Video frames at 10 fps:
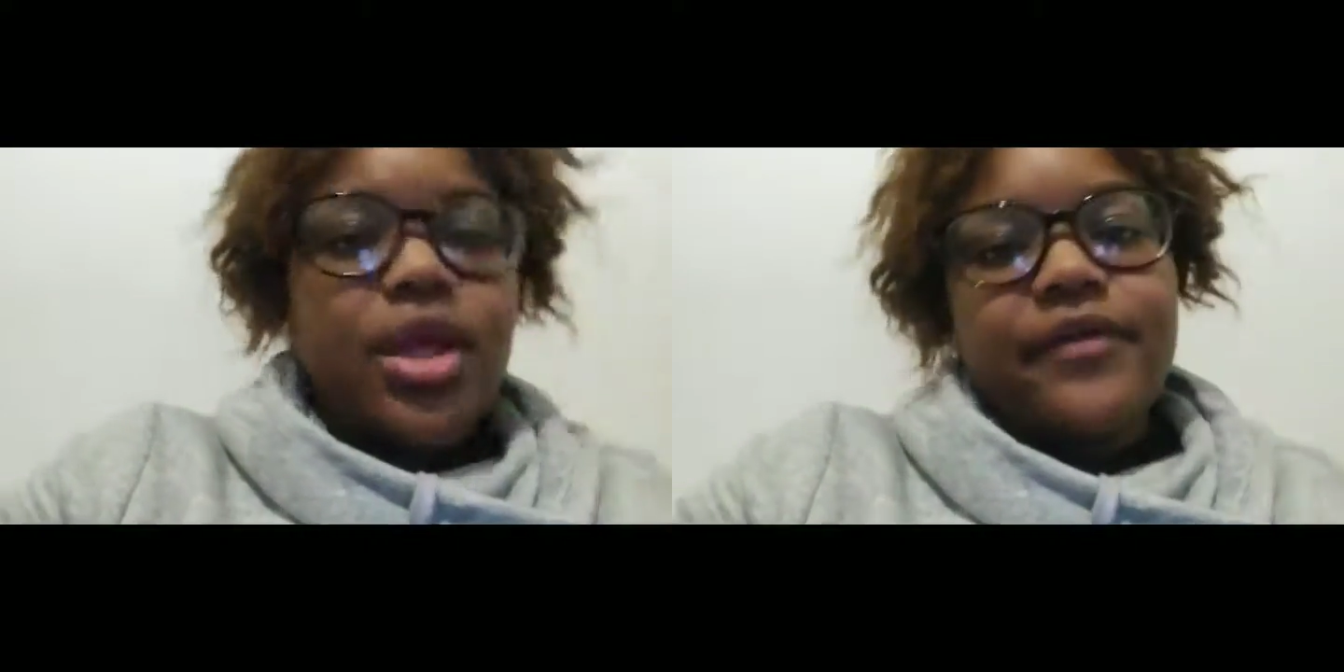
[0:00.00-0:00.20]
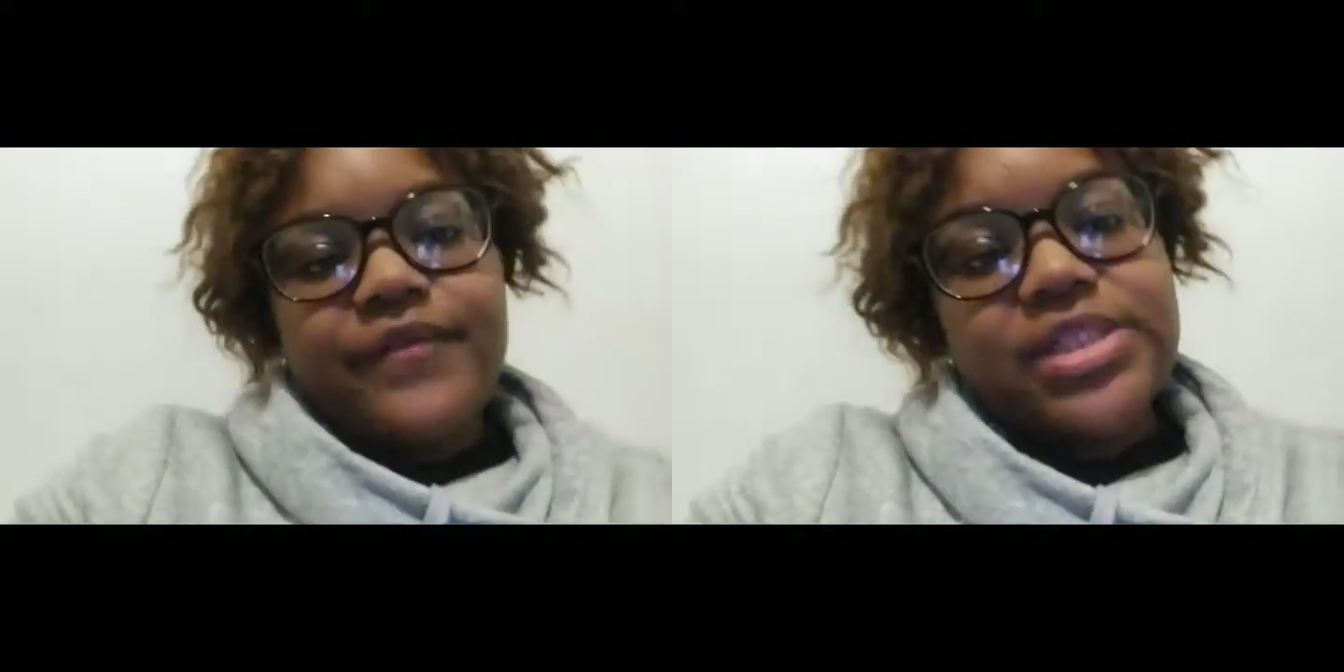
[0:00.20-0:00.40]

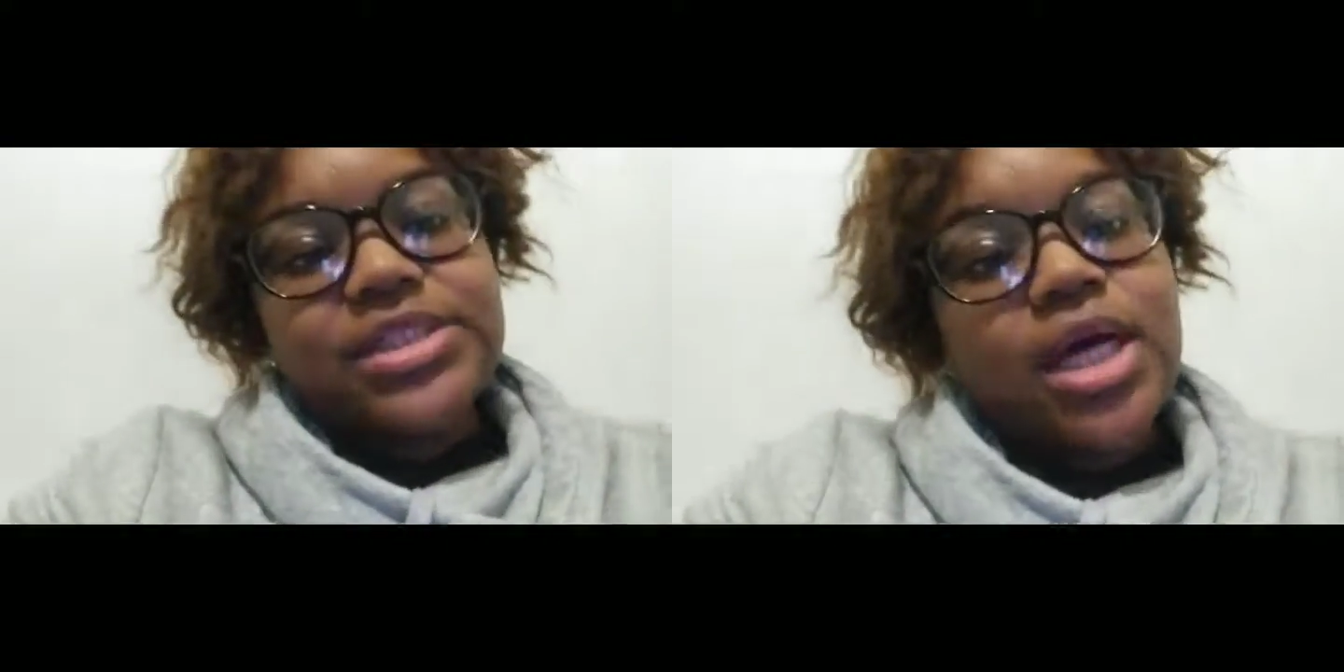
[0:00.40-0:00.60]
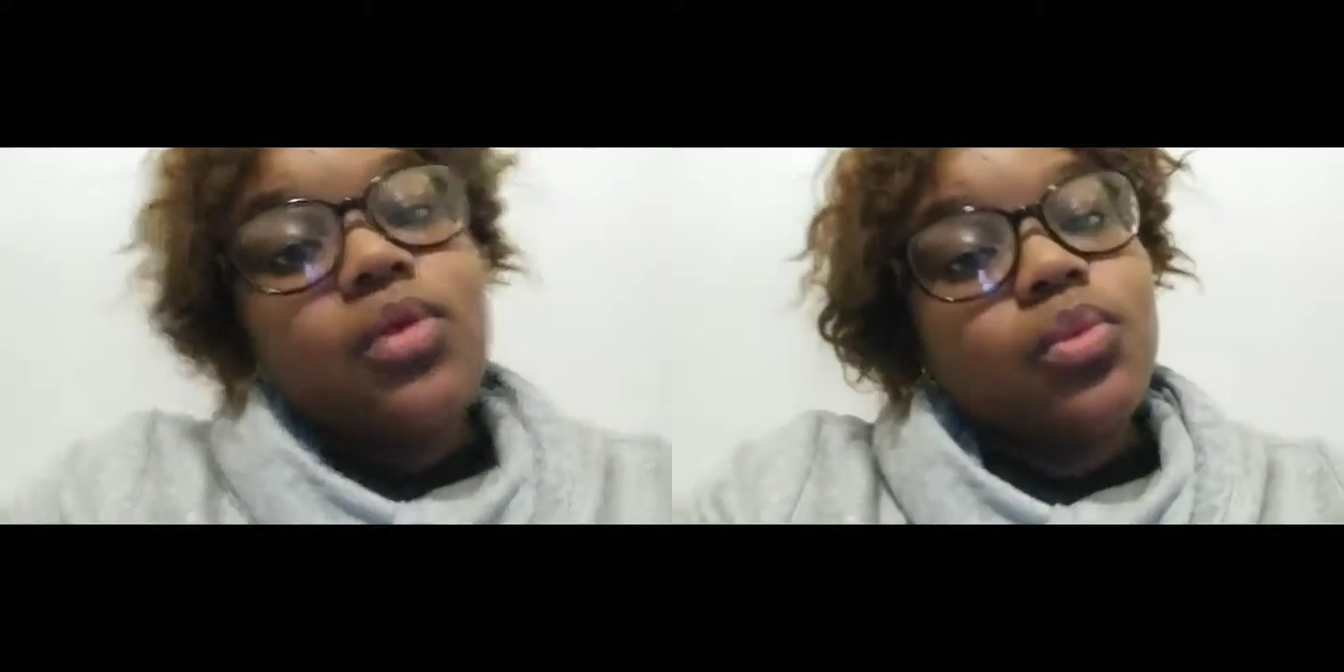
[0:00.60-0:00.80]
if I
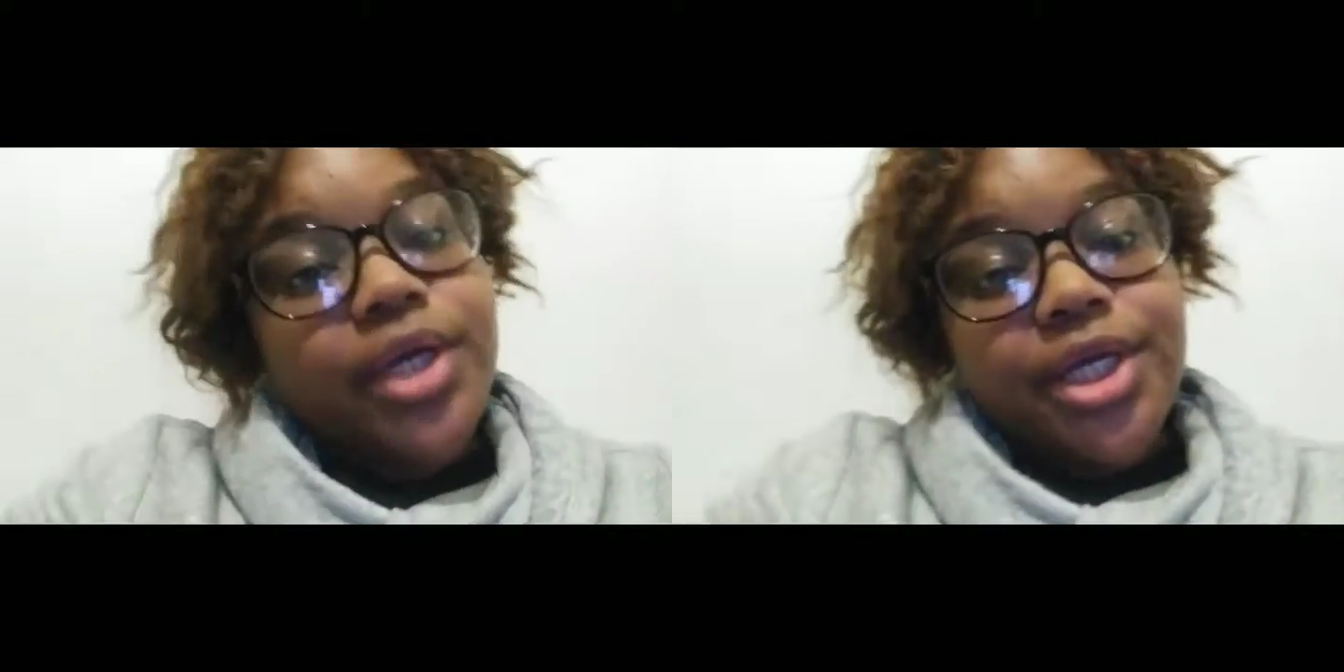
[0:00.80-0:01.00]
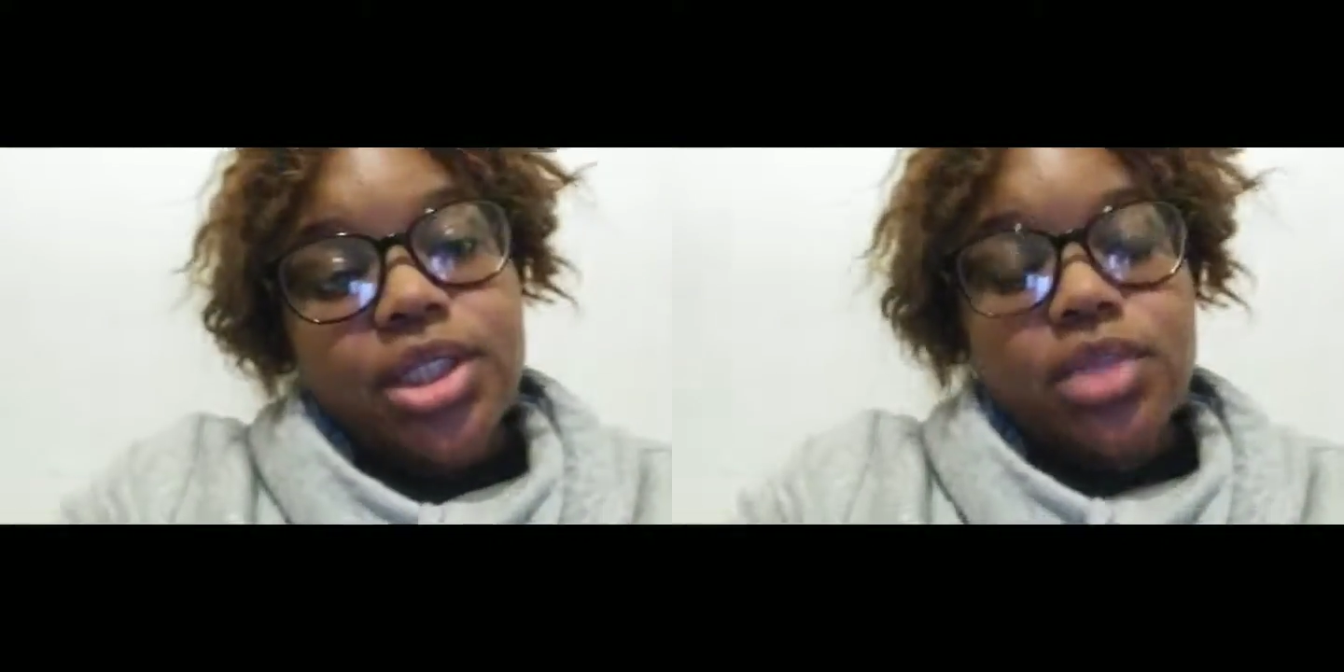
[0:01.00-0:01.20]
sound
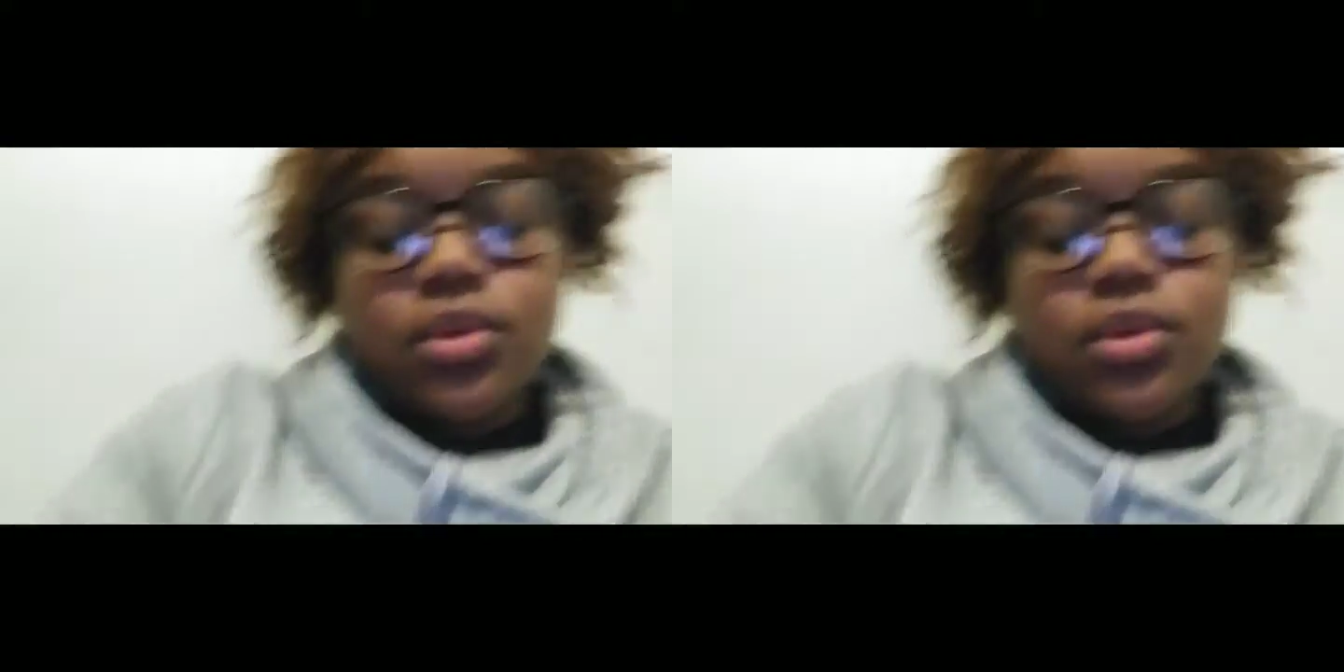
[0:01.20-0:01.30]
weird or,